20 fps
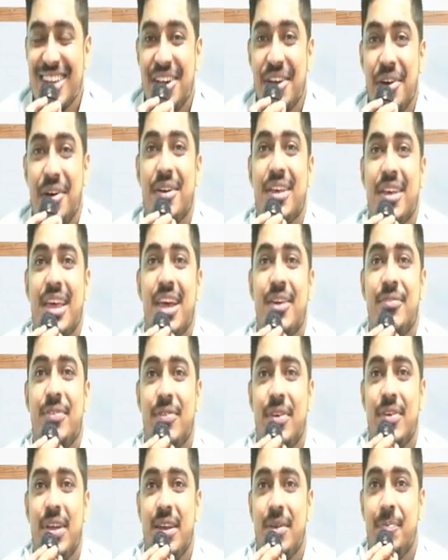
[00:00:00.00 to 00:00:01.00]
Okay,
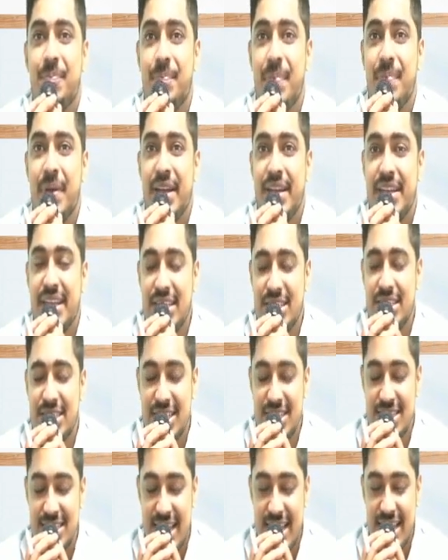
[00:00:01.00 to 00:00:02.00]
everyone, pay
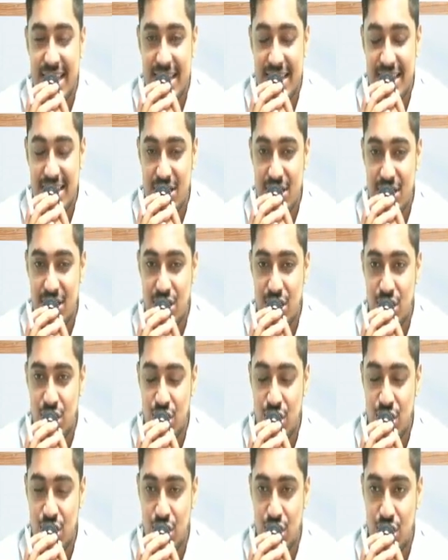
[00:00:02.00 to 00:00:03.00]
attention, silent.
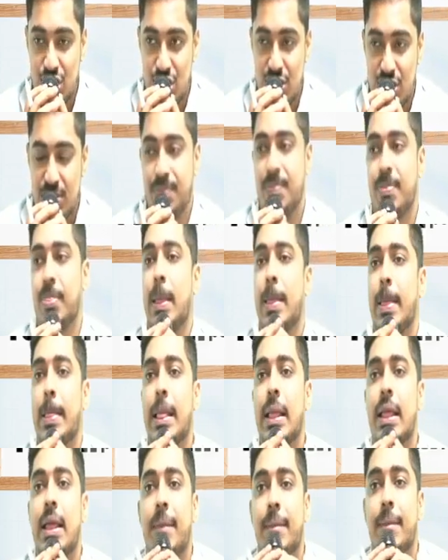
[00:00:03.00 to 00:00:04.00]

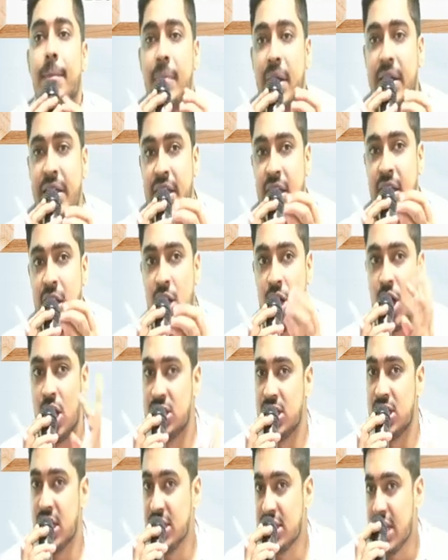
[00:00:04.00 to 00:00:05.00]
Material
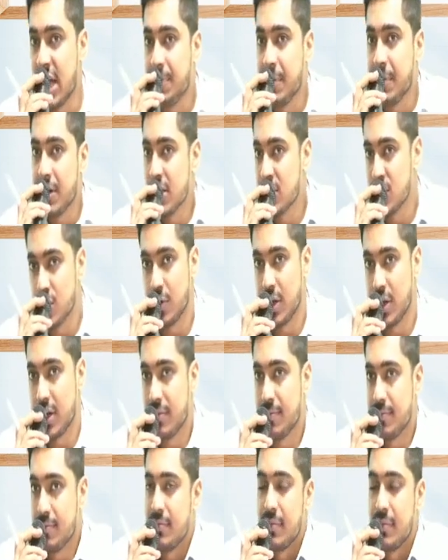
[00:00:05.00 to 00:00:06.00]
costing chapter is
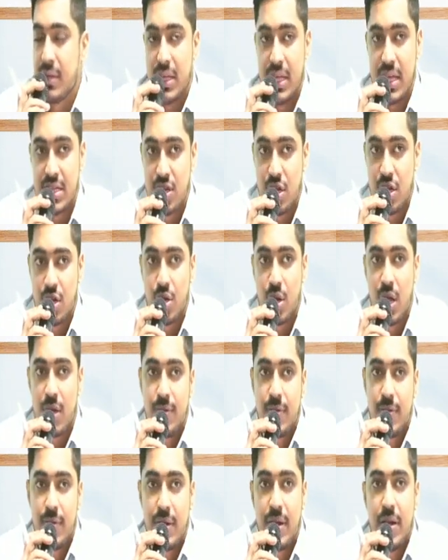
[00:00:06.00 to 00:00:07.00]
over. Yes or no,
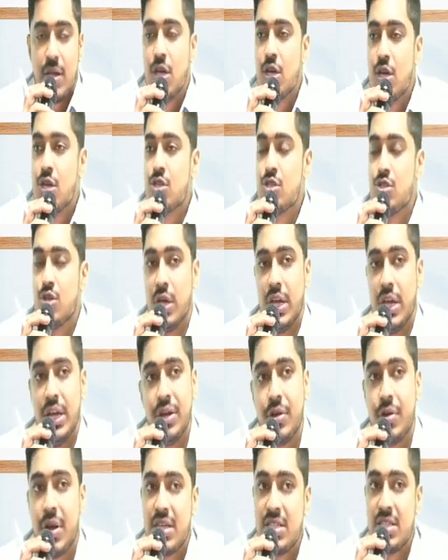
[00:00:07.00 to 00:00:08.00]
everyone? So,
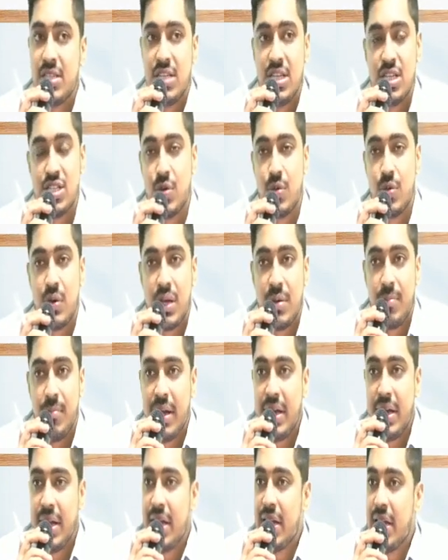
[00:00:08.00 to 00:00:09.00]
introduction is over,
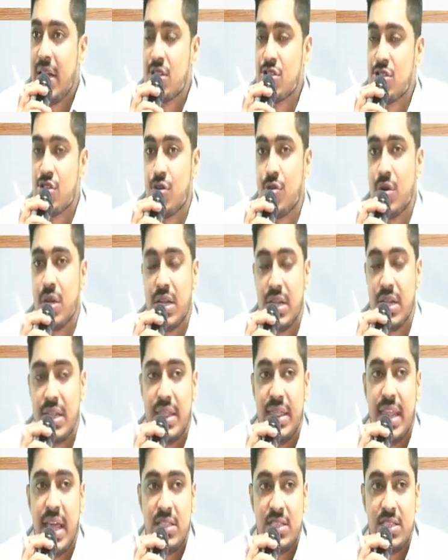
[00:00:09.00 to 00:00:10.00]
material is over.
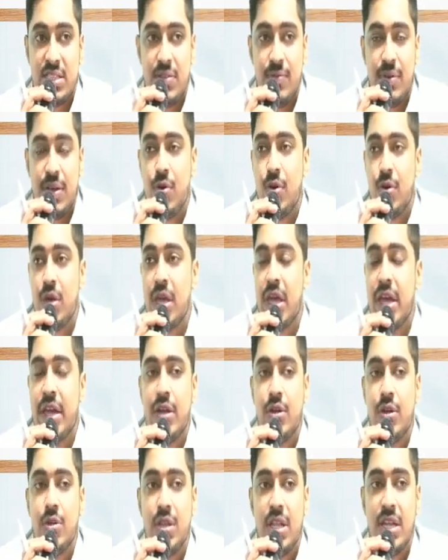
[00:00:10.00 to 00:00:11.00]
Next, we are going
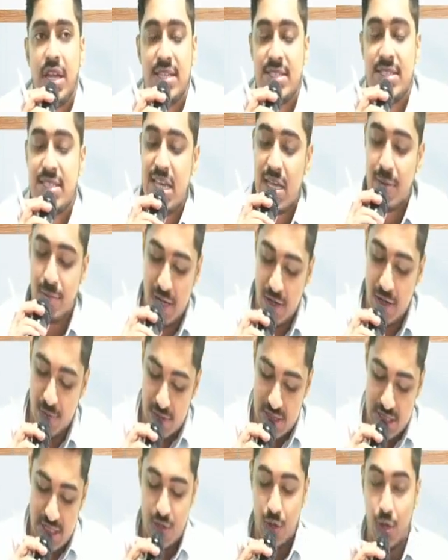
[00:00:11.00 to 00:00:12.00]
ahead to the next segment, which
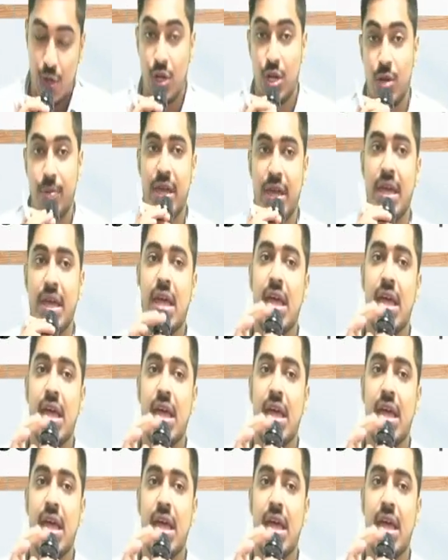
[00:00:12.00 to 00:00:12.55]
is going to be